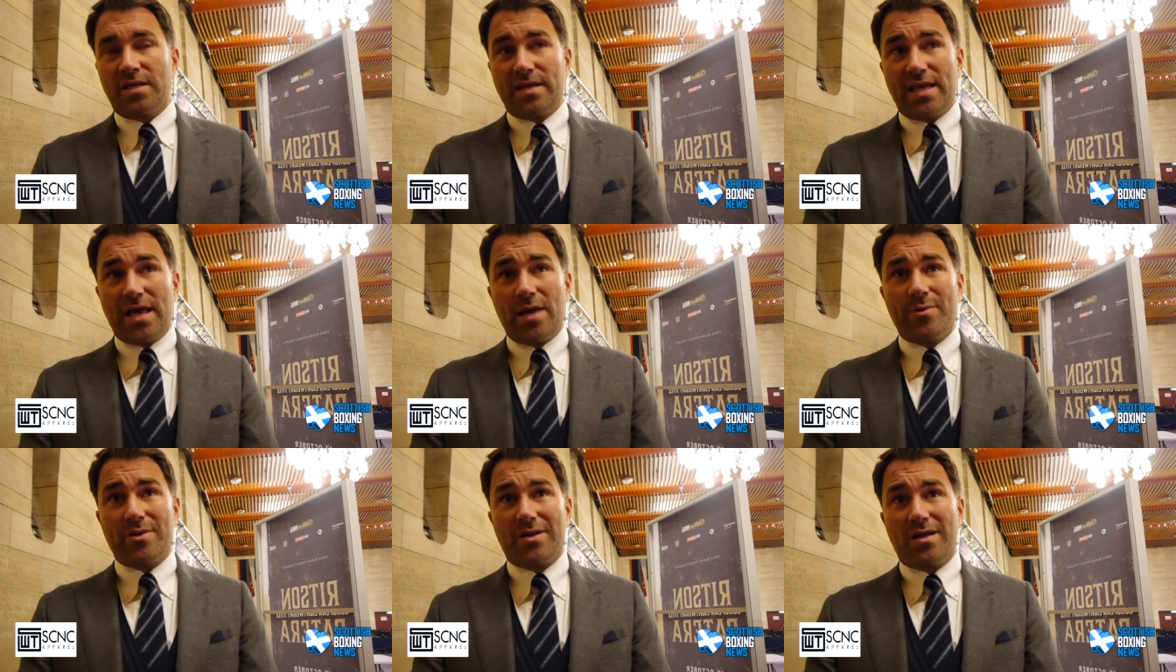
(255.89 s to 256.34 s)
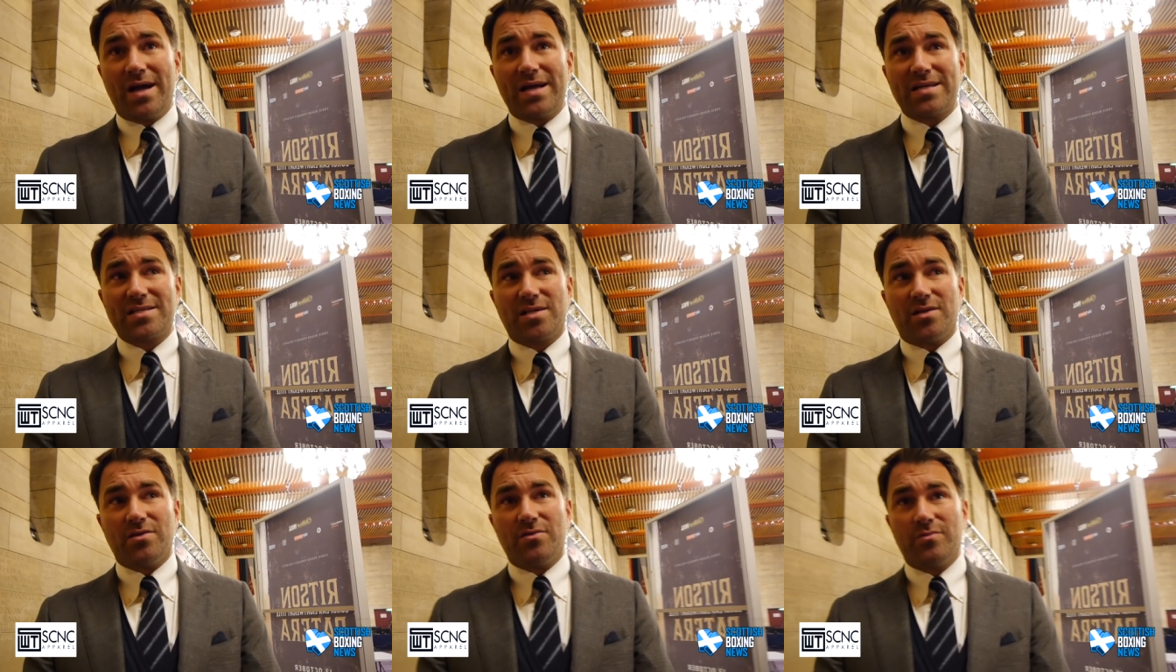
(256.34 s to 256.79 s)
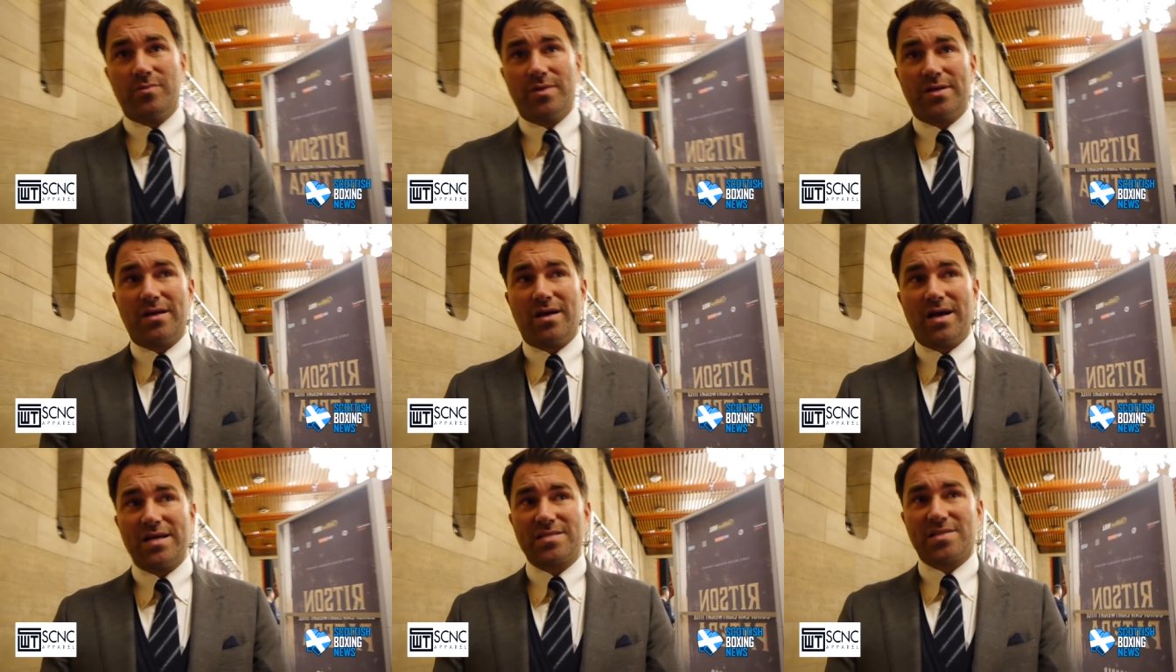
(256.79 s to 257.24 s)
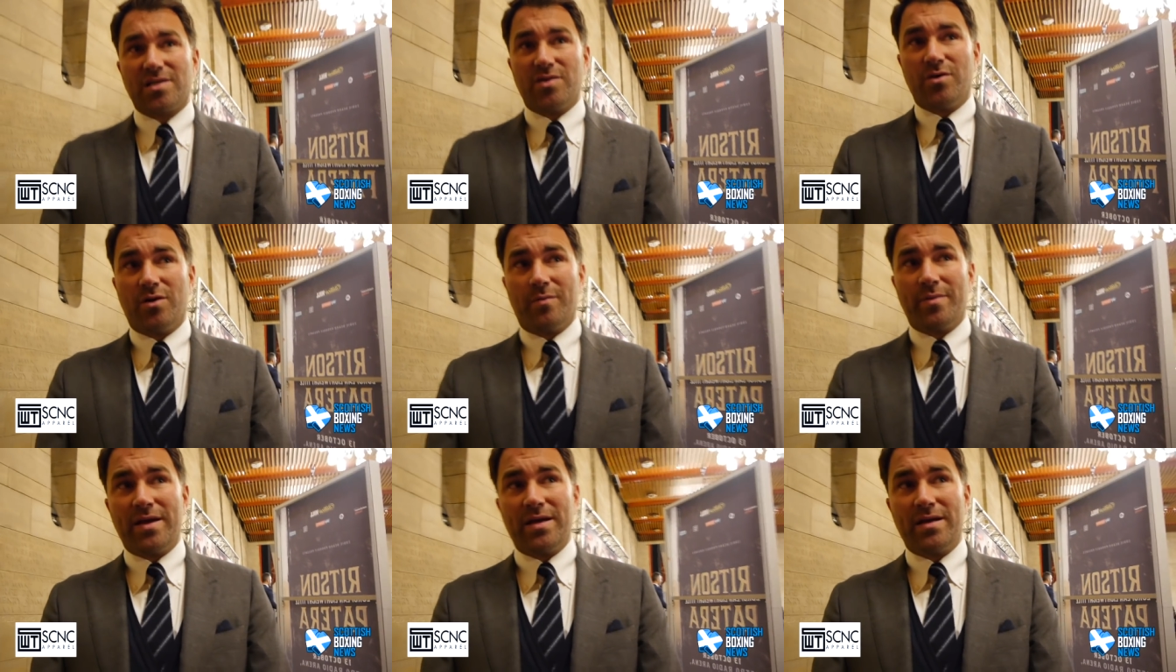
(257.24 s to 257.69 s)
In yeah, we'd like to. We'd point? like
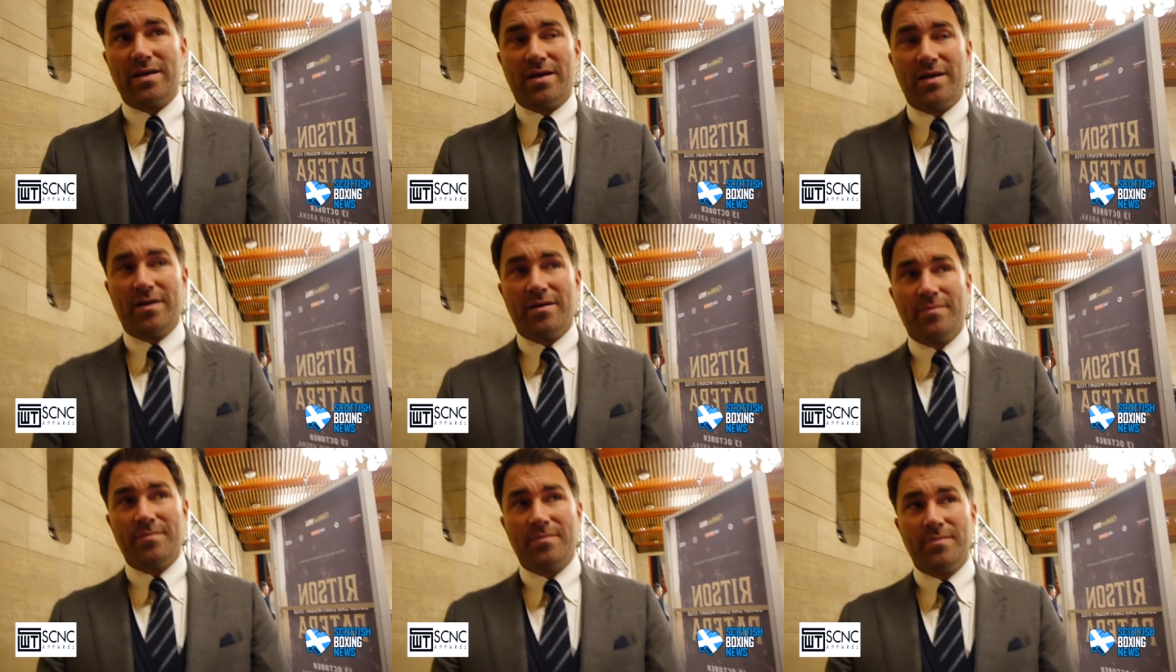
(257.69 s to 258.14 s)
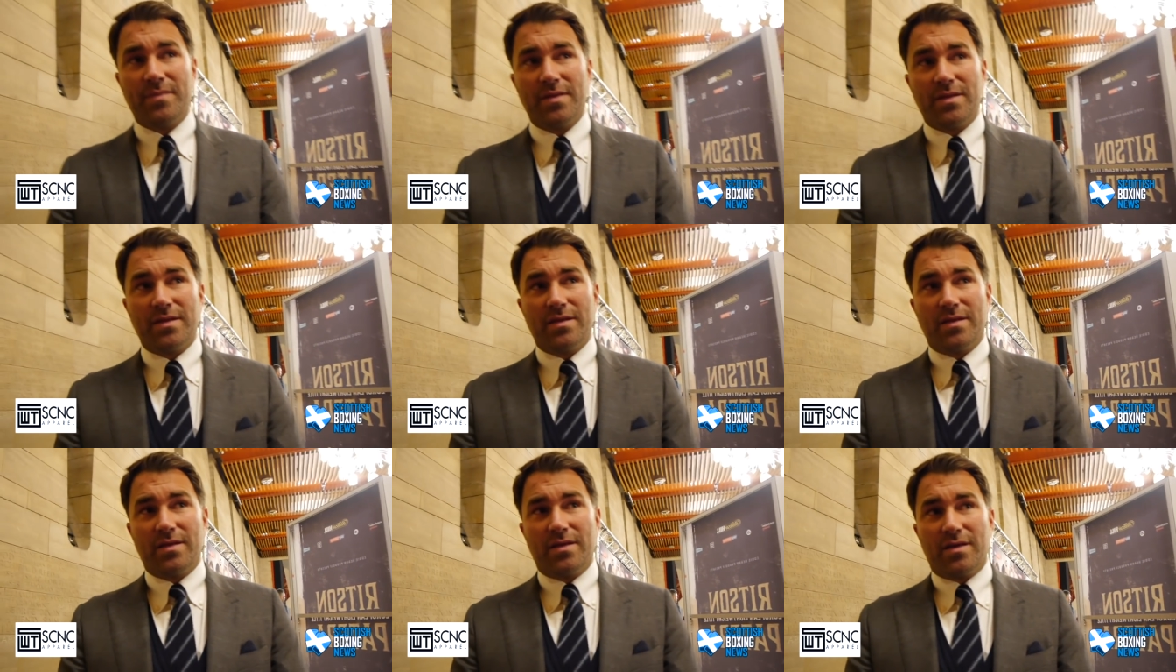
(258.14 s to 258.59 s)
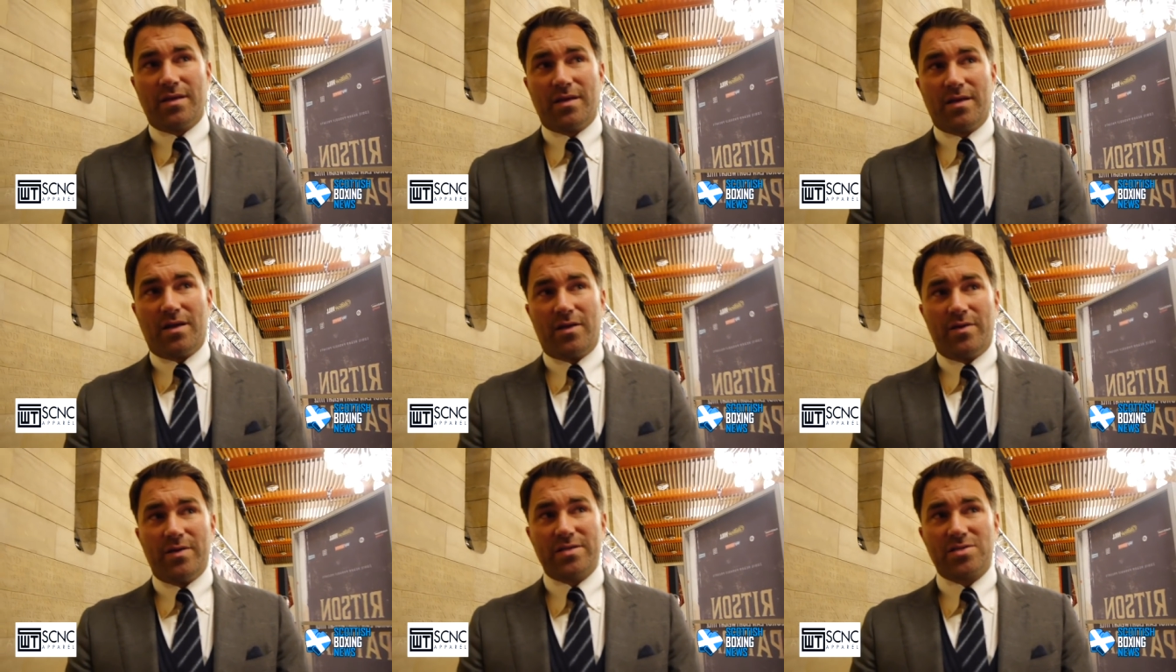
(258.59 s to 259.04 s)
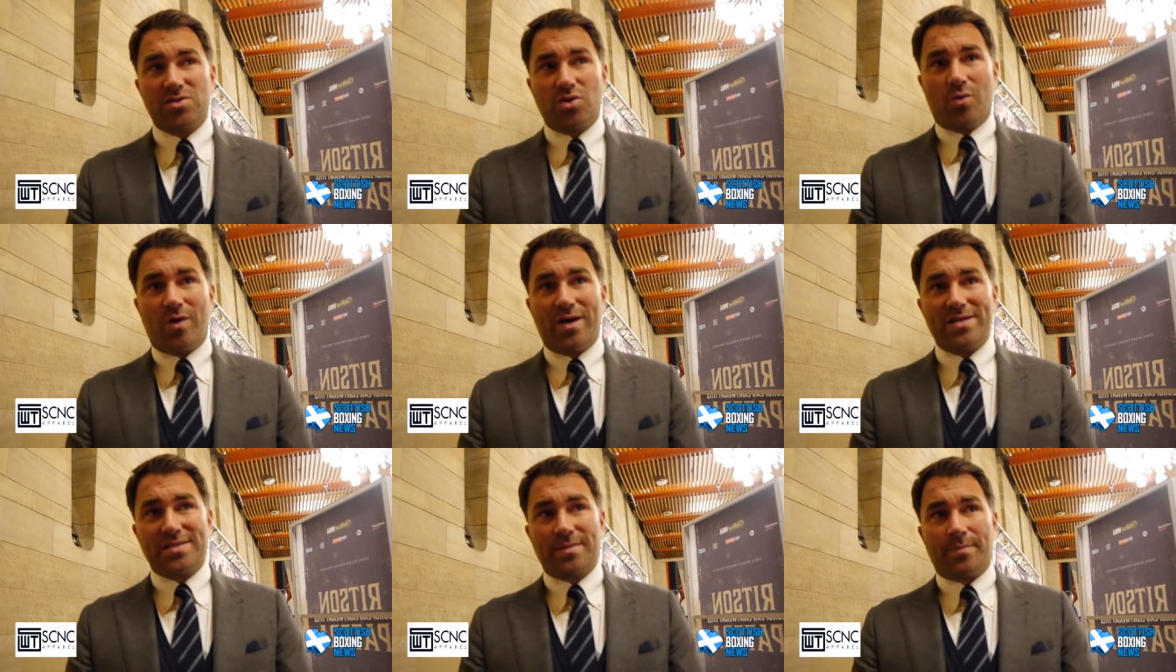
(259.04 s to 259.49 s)
to. I mean, um, you know, it's
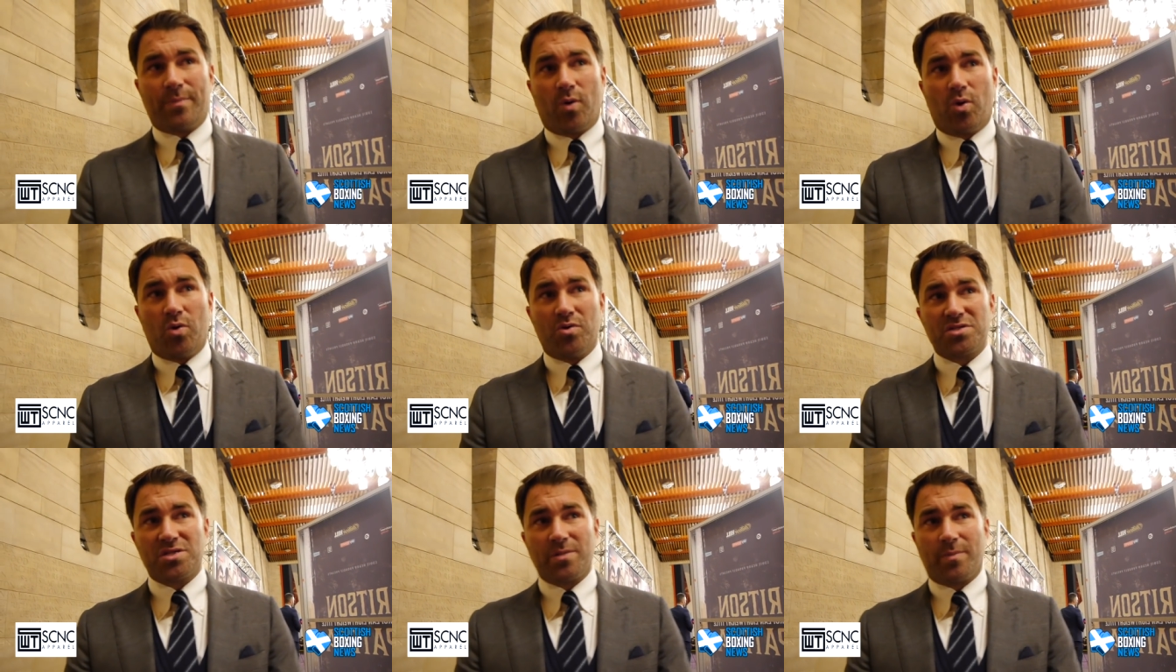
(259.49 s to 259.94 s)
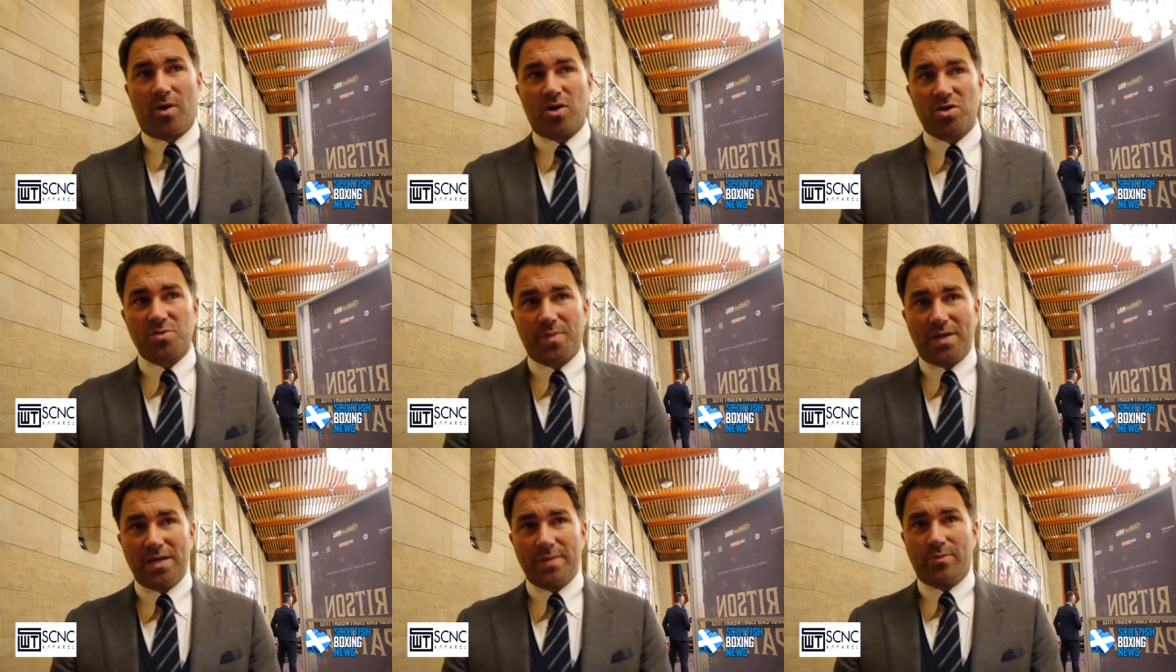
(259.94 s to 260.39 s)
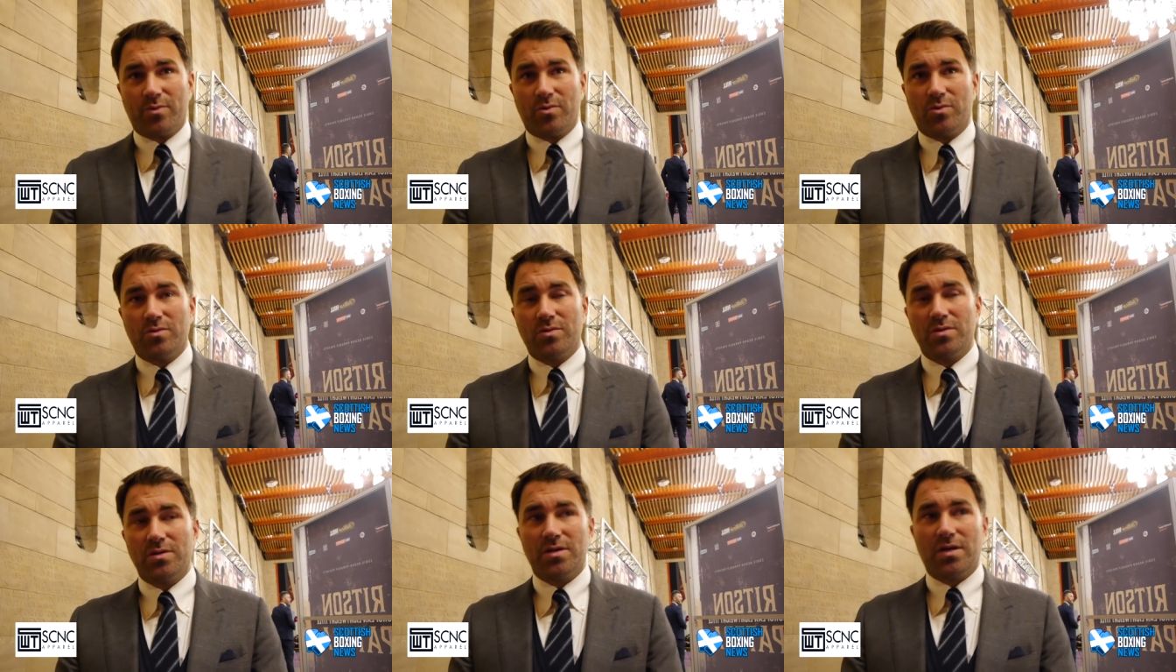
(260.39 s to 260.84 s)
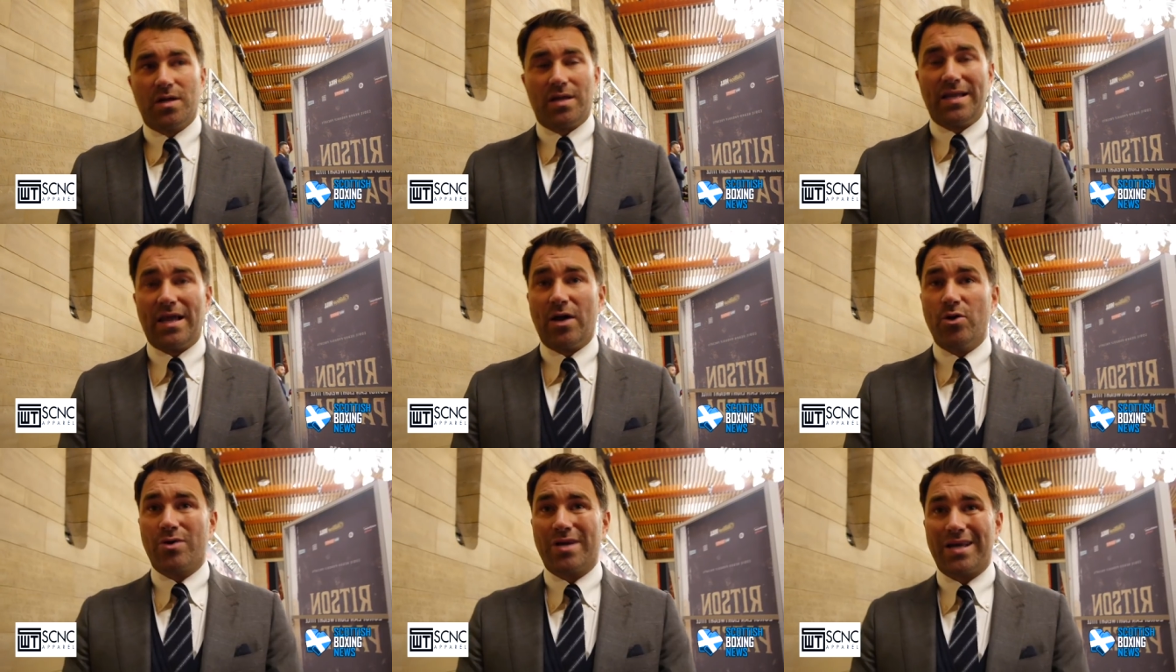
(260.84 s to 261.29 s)
always important to box people
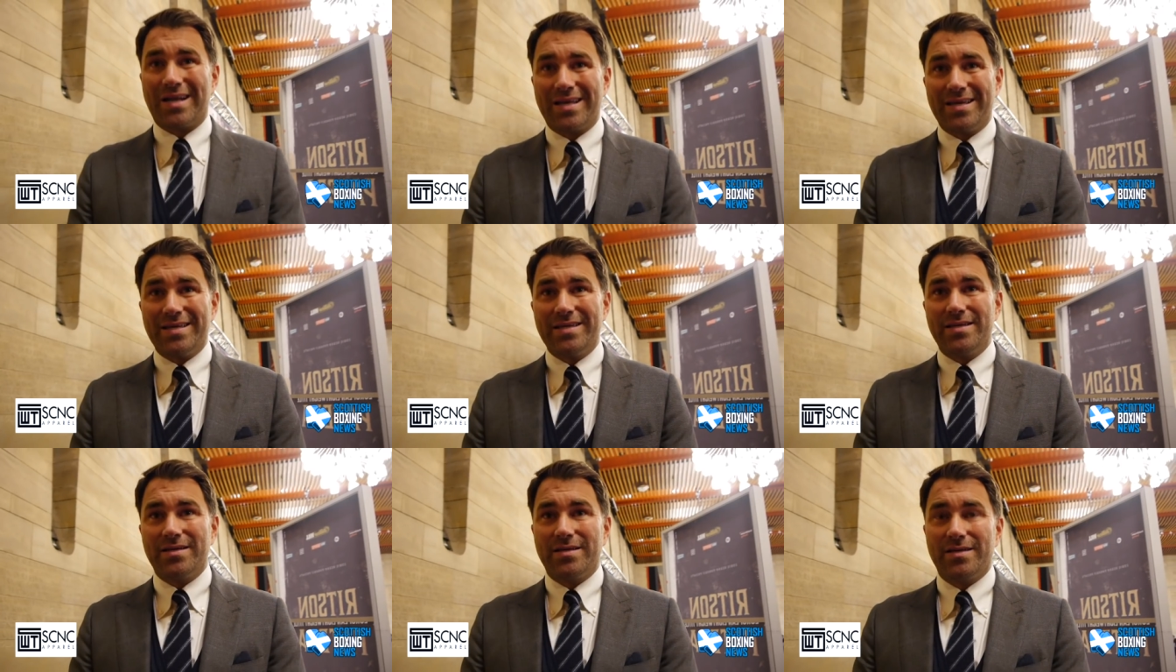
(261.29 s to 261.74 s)
locally.